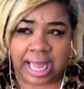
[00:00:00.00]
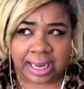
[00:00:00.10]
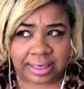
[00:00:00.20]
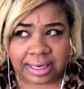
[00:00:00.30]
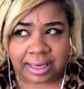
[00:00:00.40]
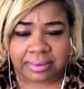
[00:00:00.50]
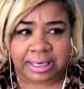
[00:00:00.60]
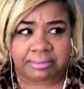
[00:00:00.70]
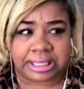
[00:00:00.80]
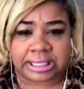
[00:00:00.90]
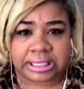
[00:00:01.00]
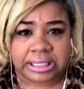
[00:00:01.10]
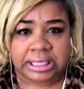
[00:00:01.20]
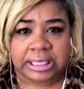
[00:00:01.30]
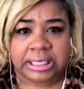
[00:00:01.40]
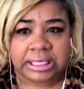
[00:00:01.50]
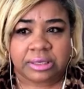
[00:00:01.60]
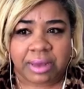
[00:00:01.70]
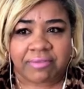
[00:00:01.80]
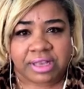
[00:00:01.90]
you're like, wait a minute, you
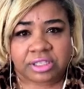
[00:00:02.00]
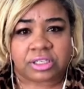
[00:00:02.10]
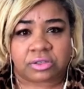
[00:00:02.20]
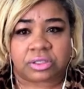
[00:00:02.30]
have issues.